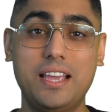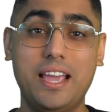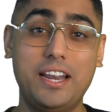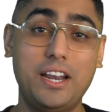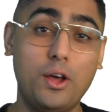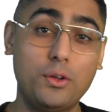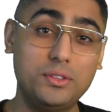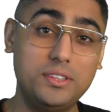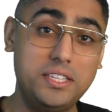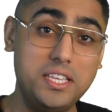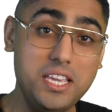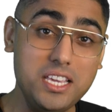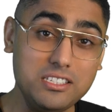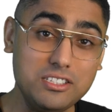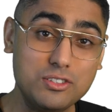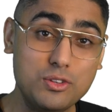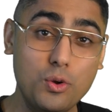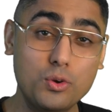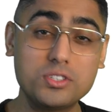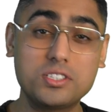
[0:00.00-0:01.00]
And now
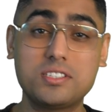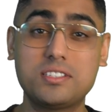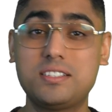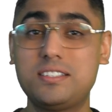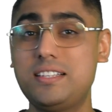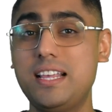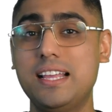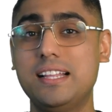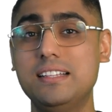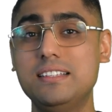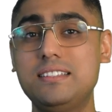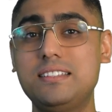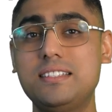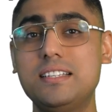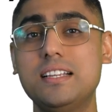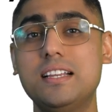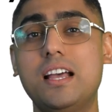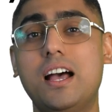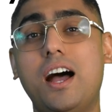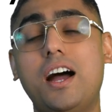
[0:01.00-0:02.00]
these ghost cells
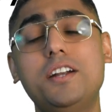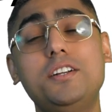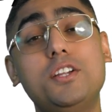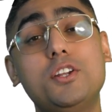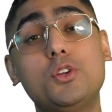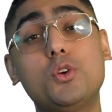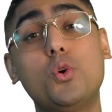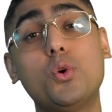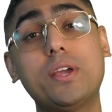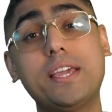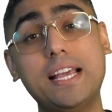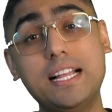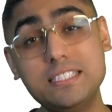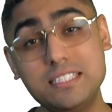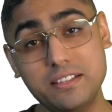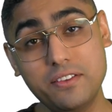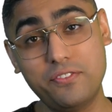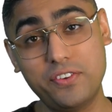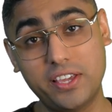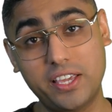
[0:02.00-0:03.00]
undergo
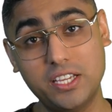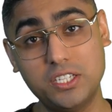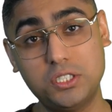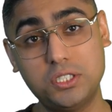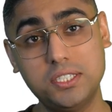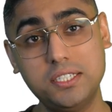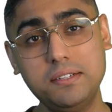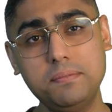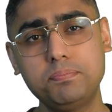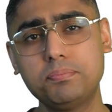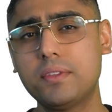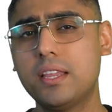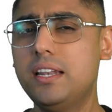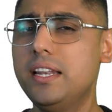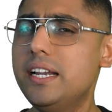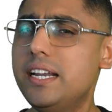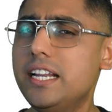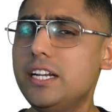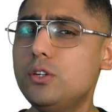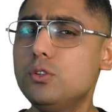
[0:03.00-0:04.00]
calcification,
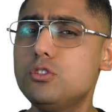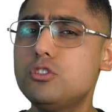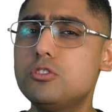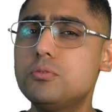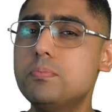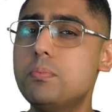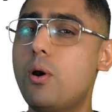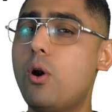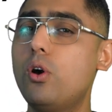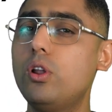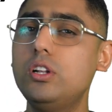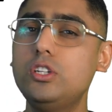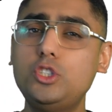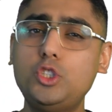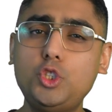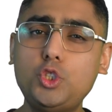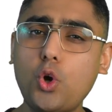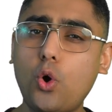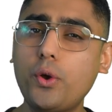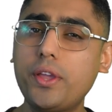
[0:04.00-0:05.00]
leading to small
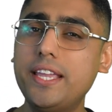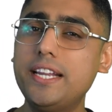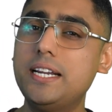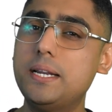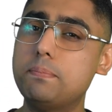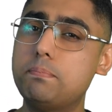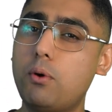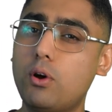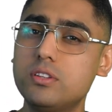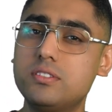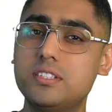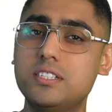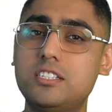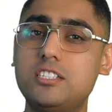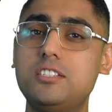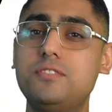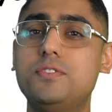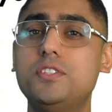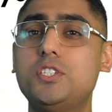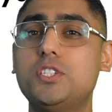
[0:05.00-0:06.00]
chalky
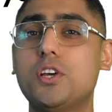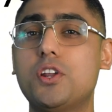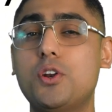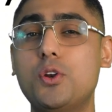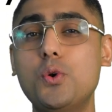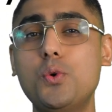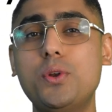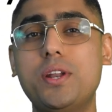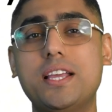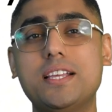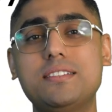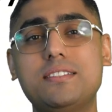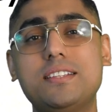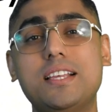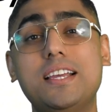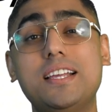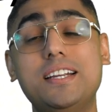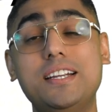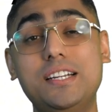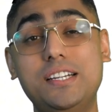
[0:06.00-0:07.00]
deposits which are known as
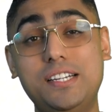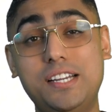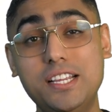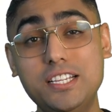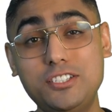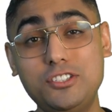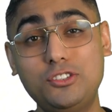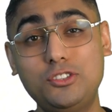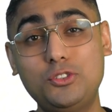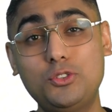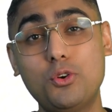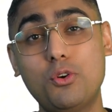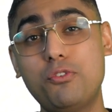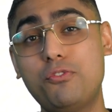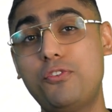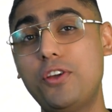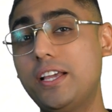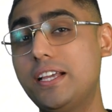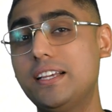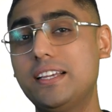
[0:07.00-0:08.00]

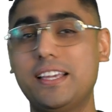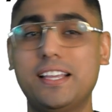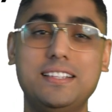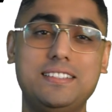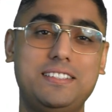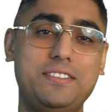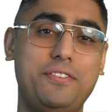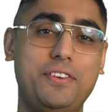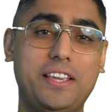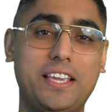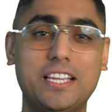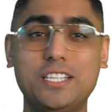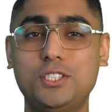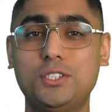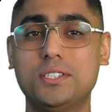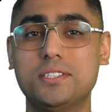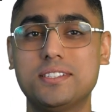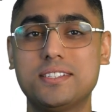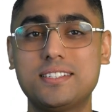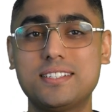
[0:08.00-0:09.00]
dystrophic
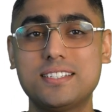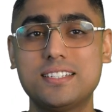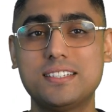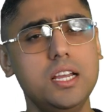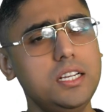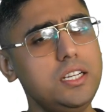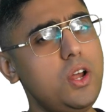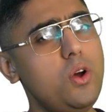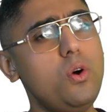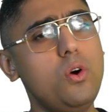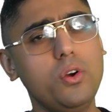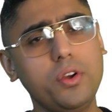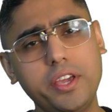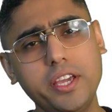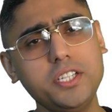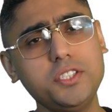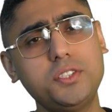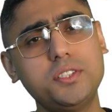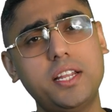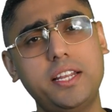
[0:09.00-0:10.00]
calcifications. Now
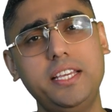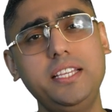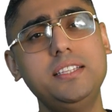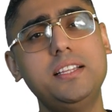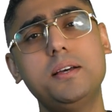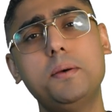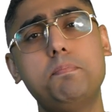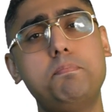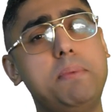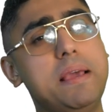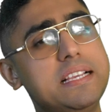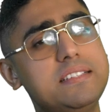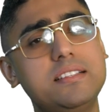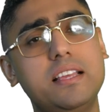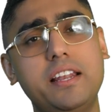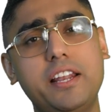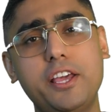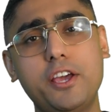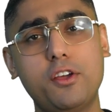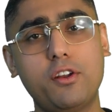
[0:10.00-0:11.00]
occasionally the
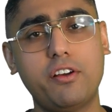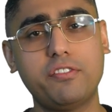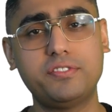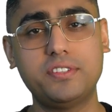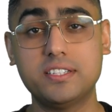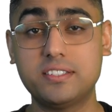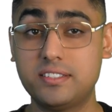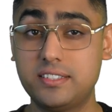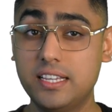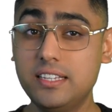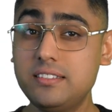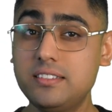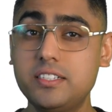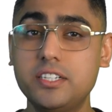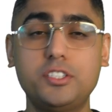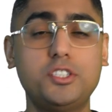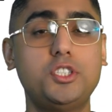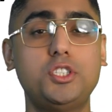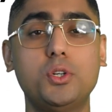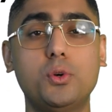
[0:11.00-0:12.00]
basal layer of the cyst,
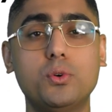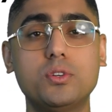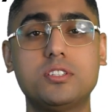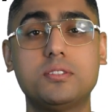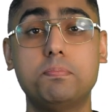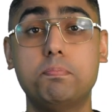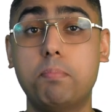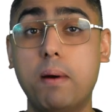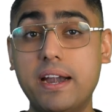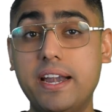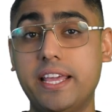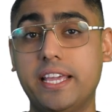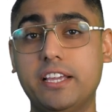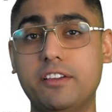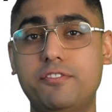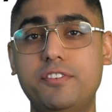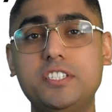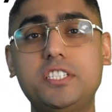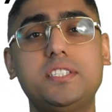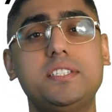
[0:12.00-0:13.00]
it shows
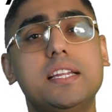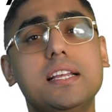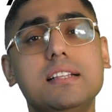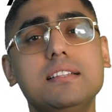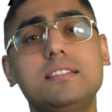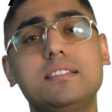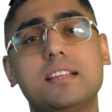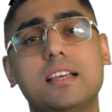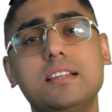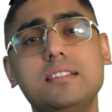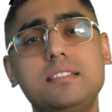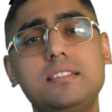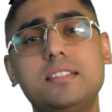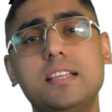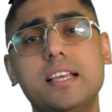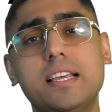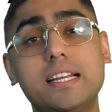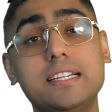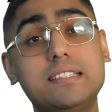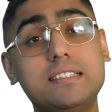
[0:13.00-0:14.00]
budding, which tells us
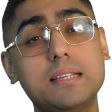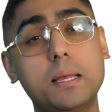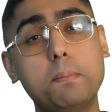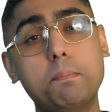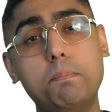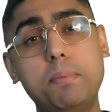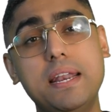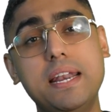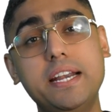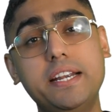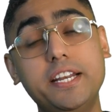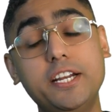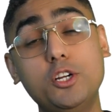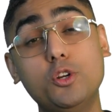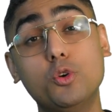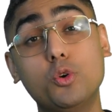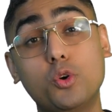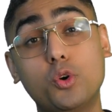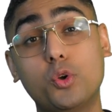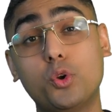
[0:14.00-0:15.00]
its ability
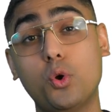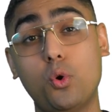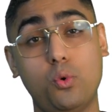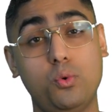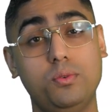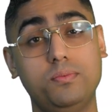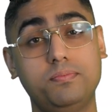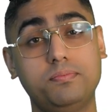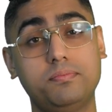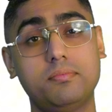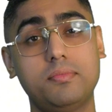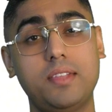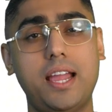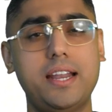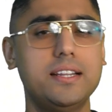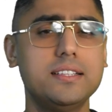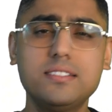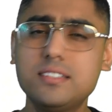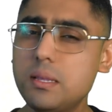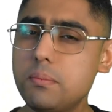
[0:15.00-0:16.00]
to grow.
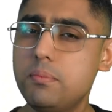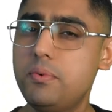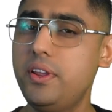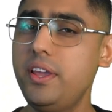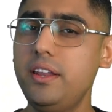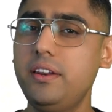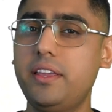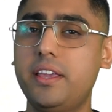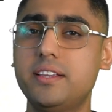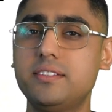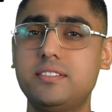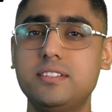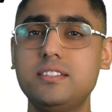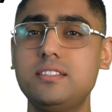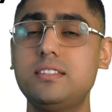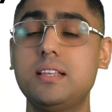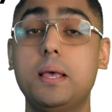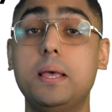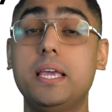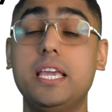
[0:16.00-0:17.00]
And in some rare
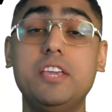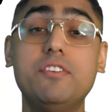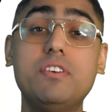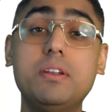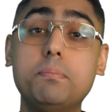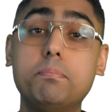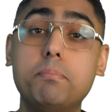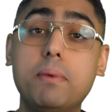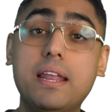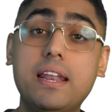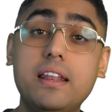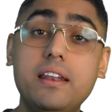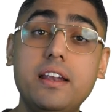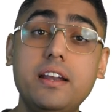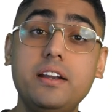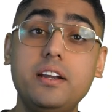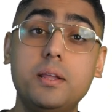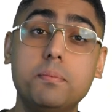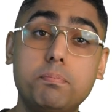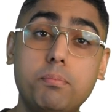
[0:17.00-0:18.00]
cases, even
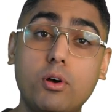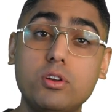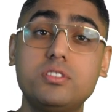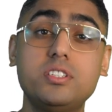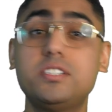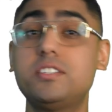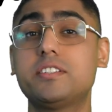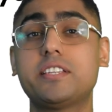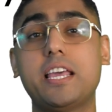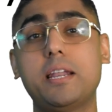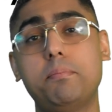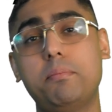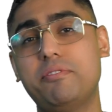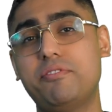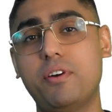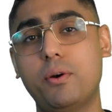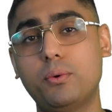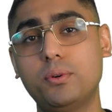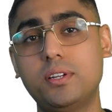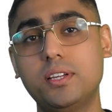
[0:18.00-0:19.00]
melanin deposits can be
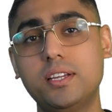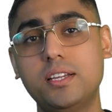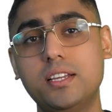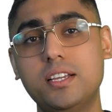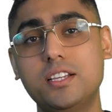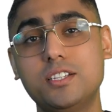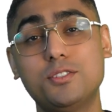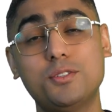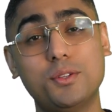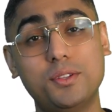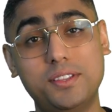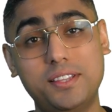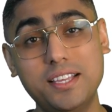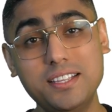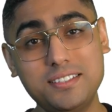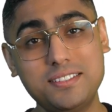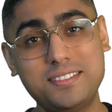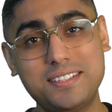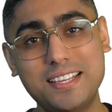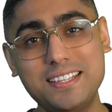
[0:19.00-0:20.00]
found. So
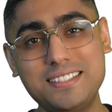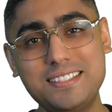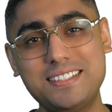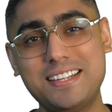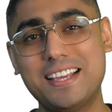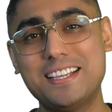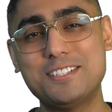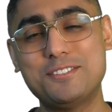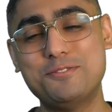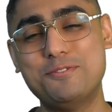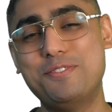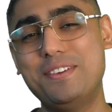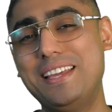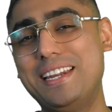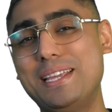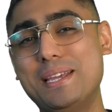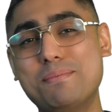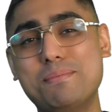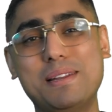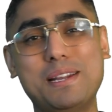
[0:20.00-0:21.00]
this cyst has
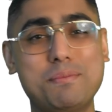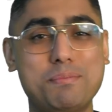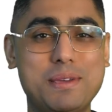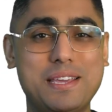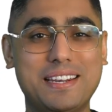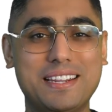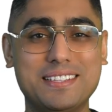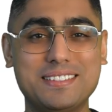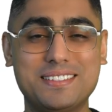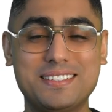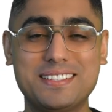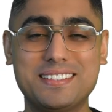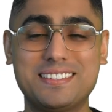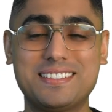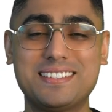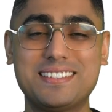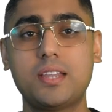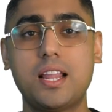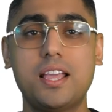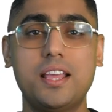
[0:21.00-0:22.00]
variable
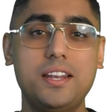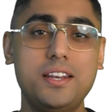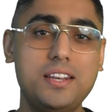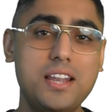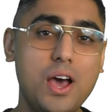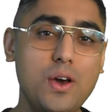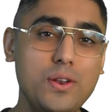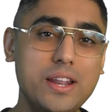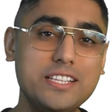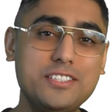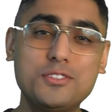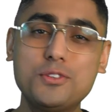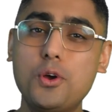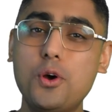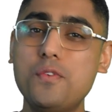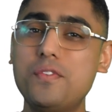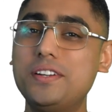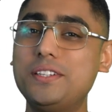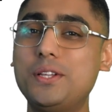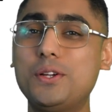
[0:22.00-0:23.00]
appearances. Now let's
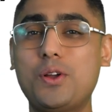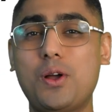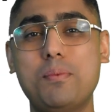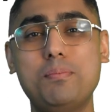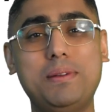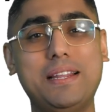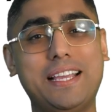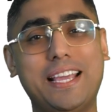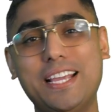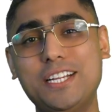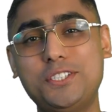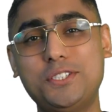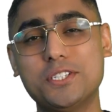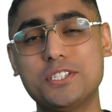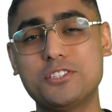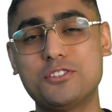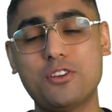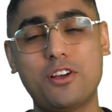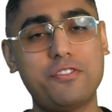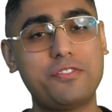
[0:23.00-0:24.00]
go over the
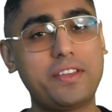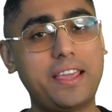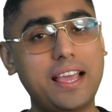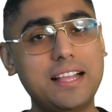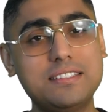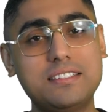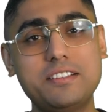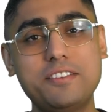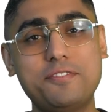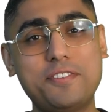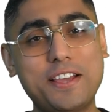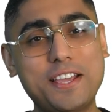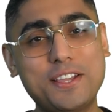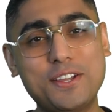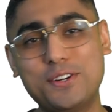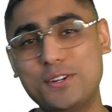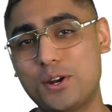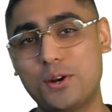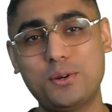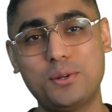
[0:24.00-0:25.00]
complications of
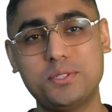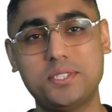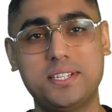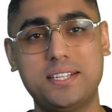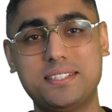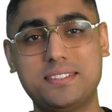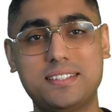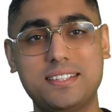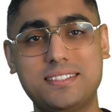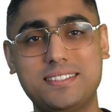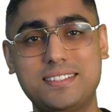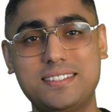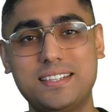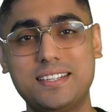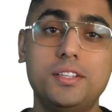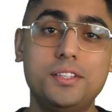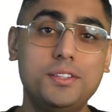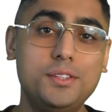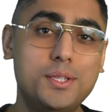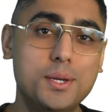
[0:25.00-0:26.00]
calcifying odontogenic cyst.
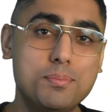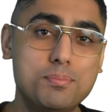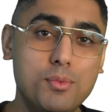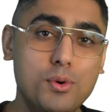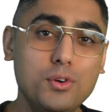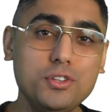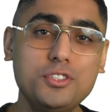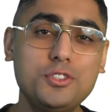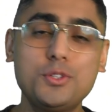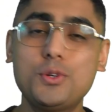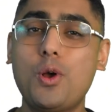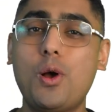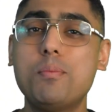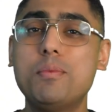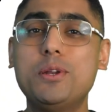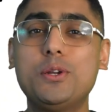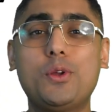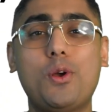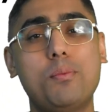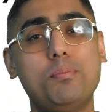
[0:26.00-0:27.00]
The most
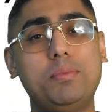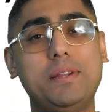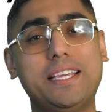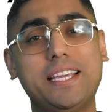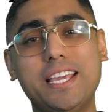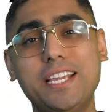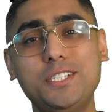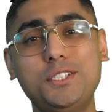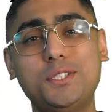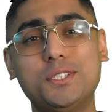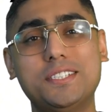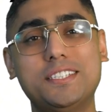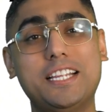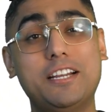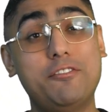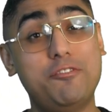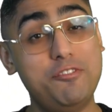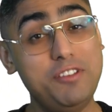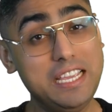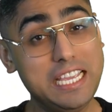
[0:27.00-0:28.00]
common complication
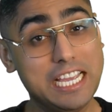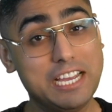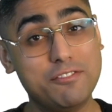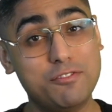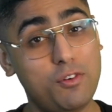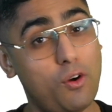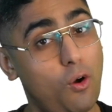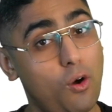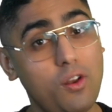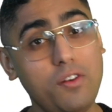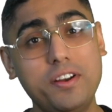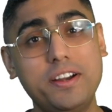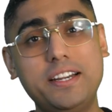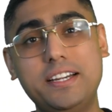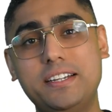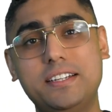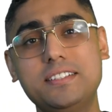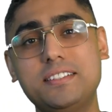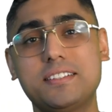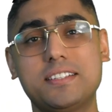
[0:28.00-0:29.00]
that we have
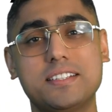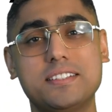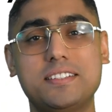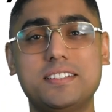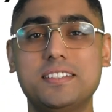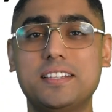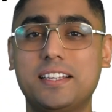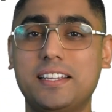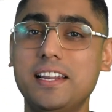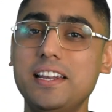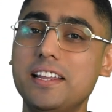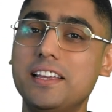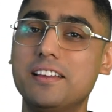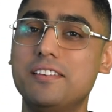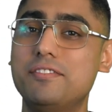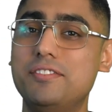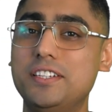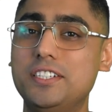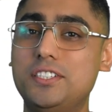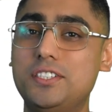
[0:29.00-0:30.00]
already discussed in the
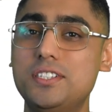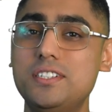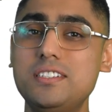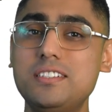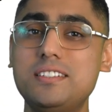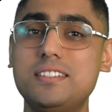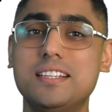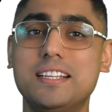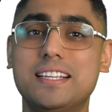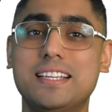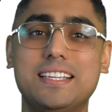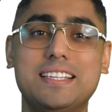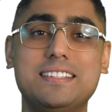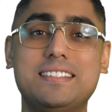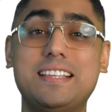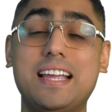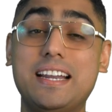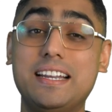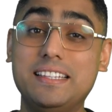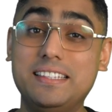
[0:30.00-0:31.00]
clinical features
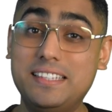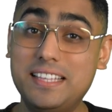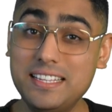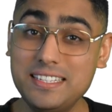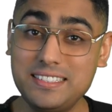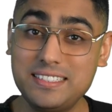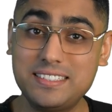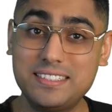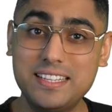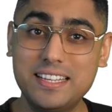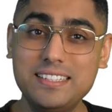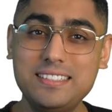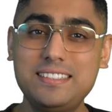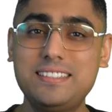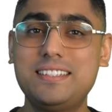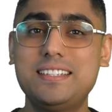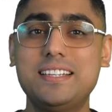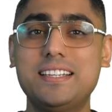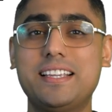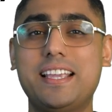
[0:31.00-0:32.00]
is that this
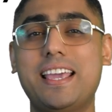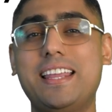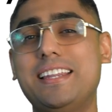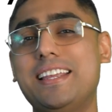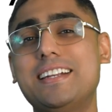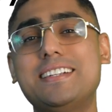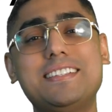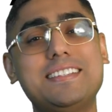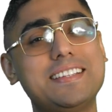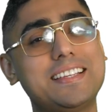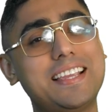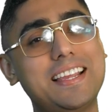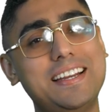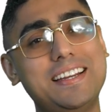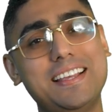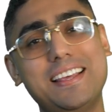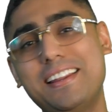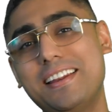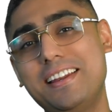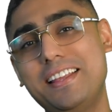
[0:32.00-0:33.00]
cyst can get
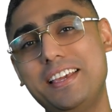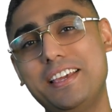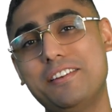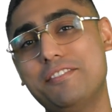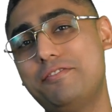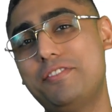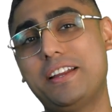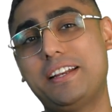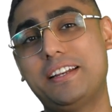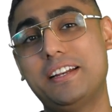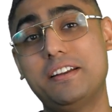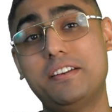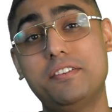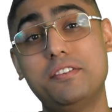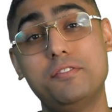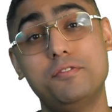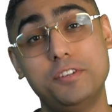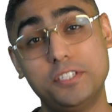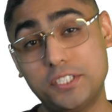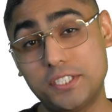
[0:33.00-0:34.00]
secondarily infected,
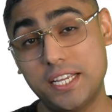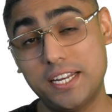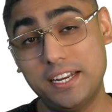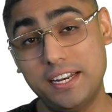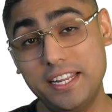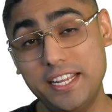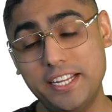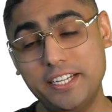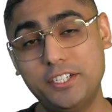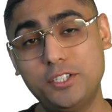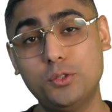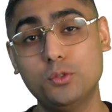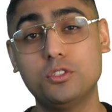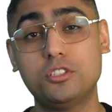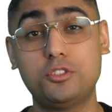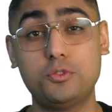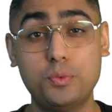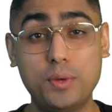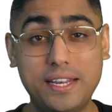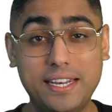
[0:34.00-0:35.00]
which can lead to
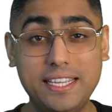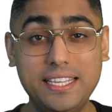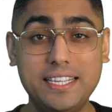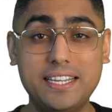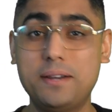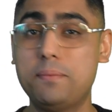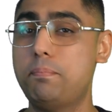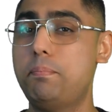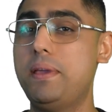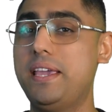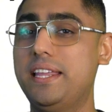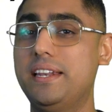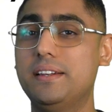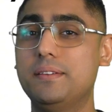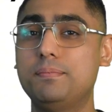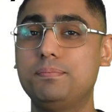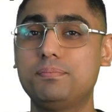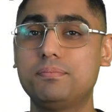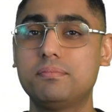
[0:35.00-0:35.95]
swelling and pain.